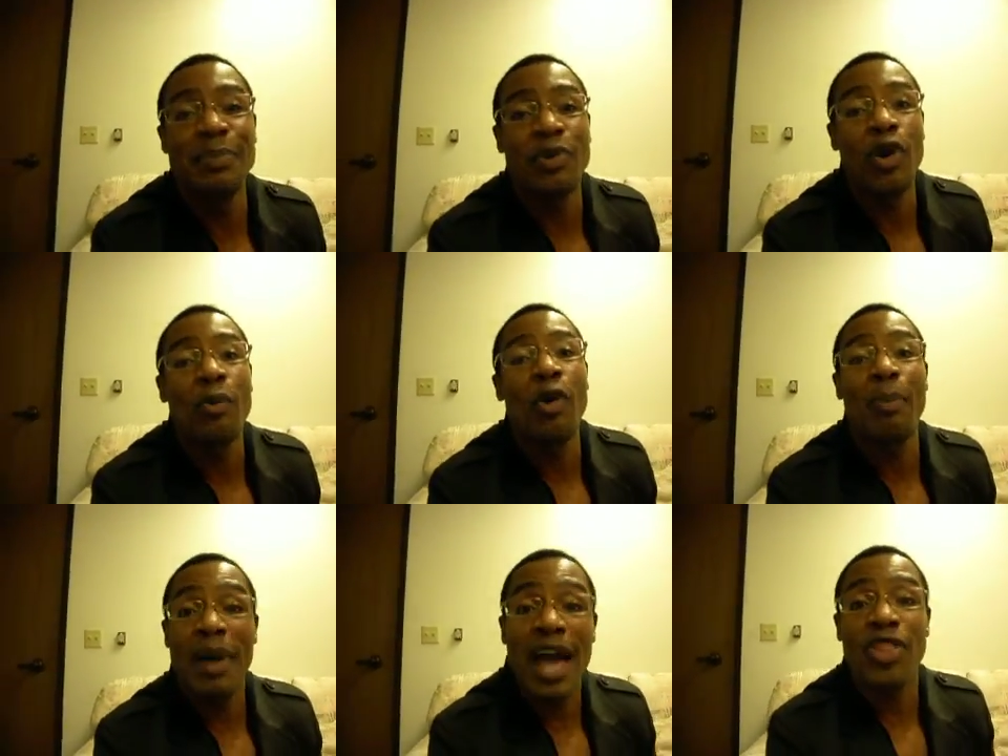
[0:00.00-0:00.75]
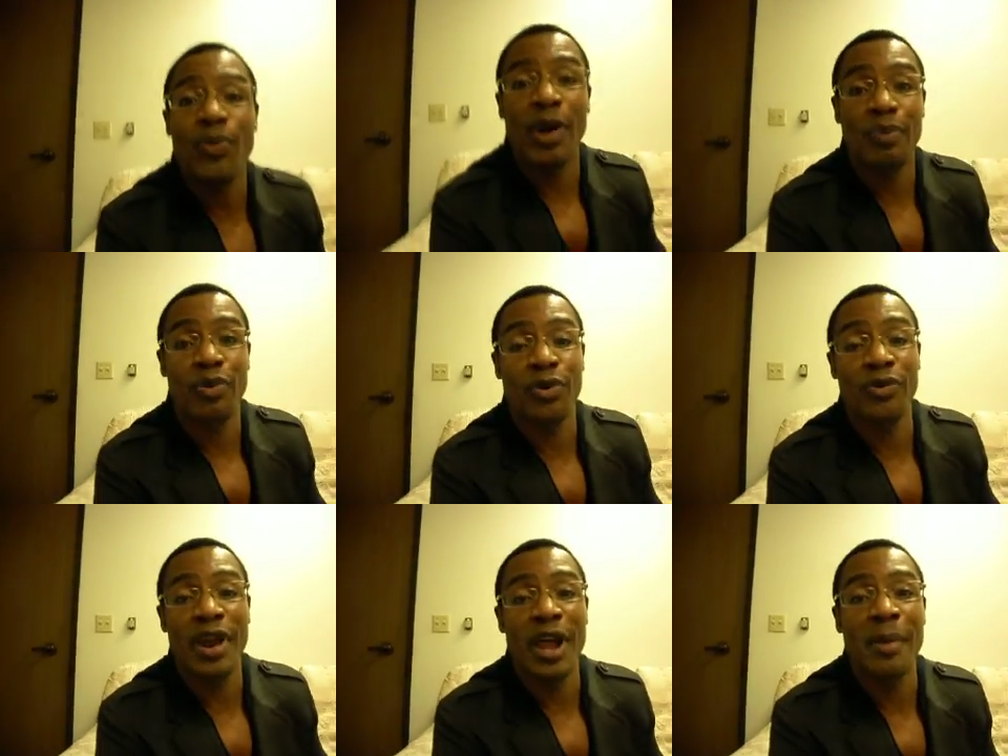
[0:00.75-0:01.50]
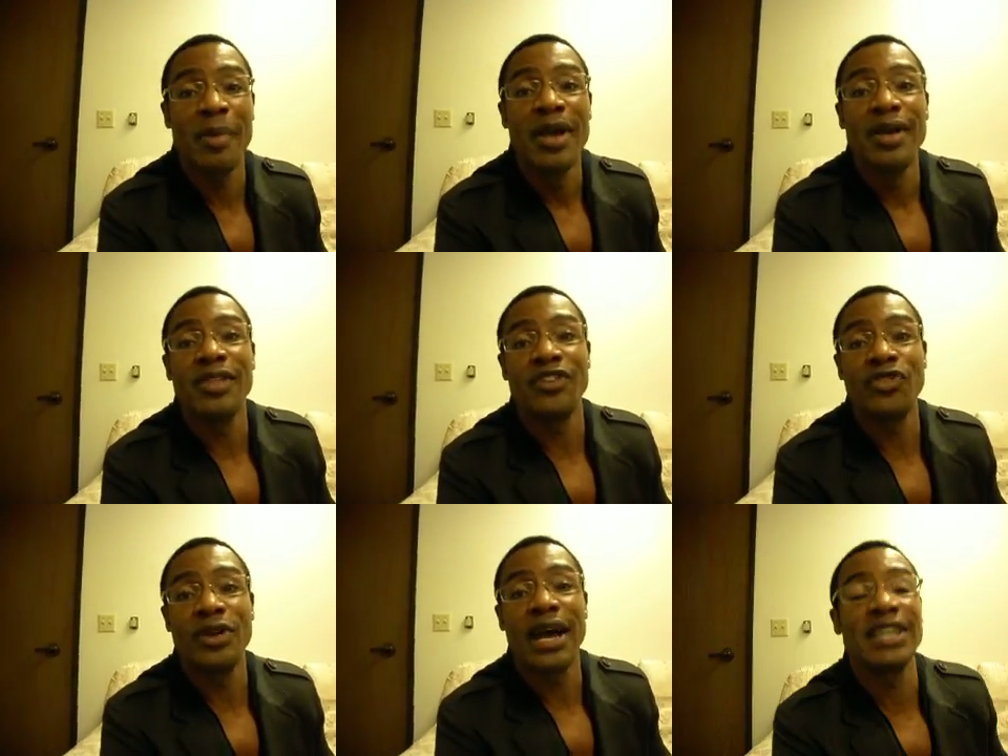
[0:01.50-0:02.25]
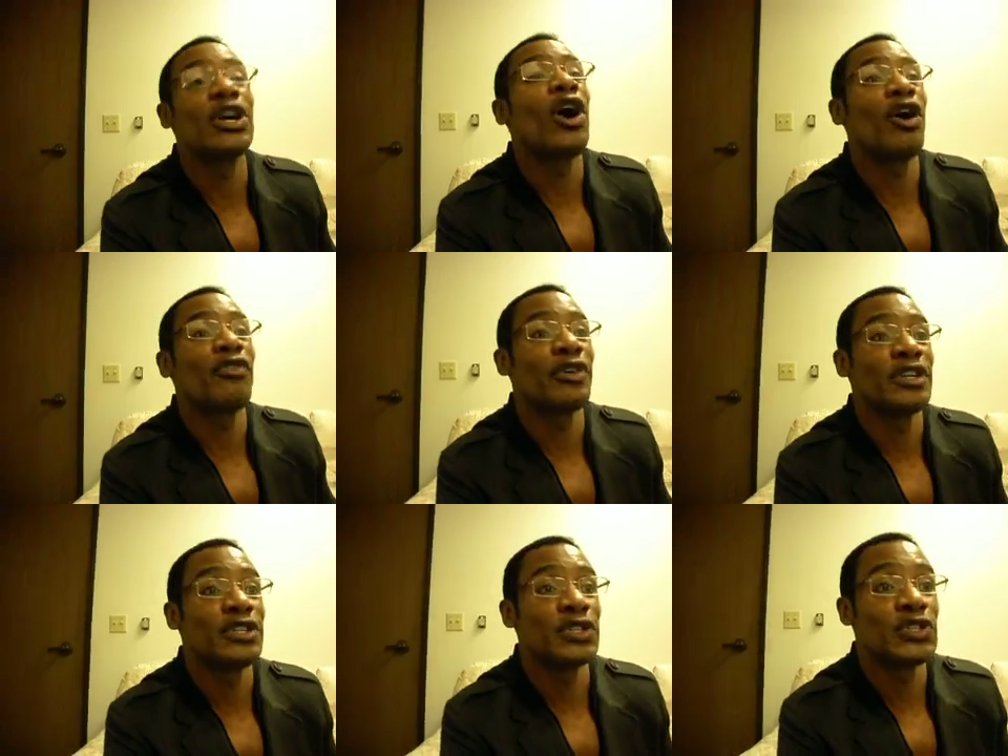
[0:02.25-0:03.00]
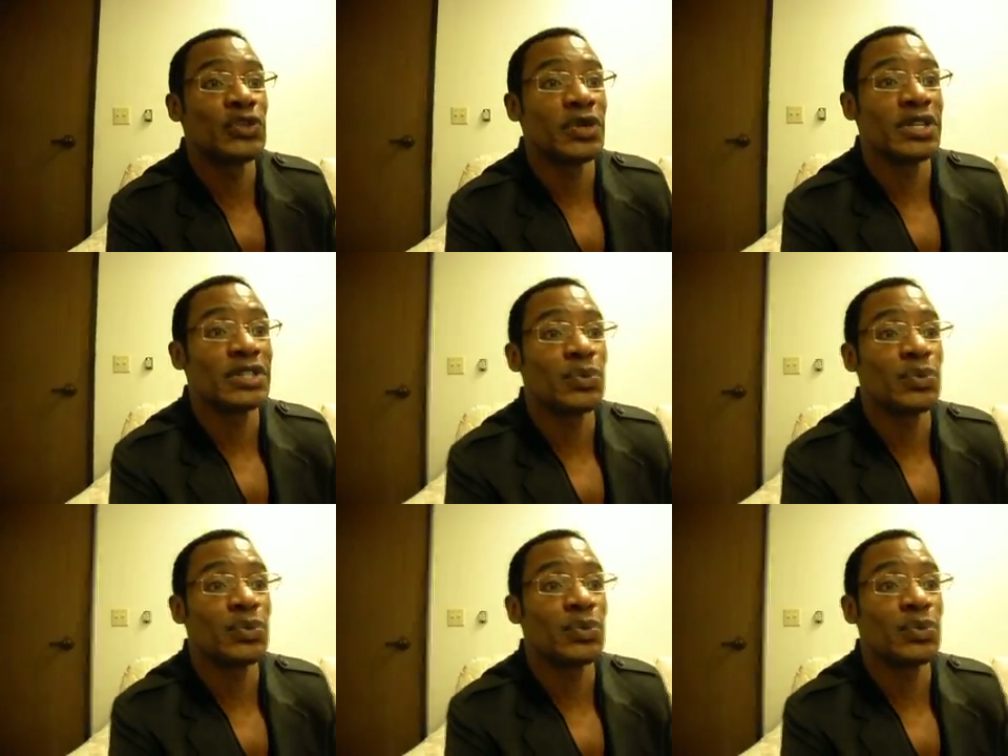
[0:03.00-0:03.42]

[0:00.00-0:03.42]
Promo Pathway program that you guys are offering to students,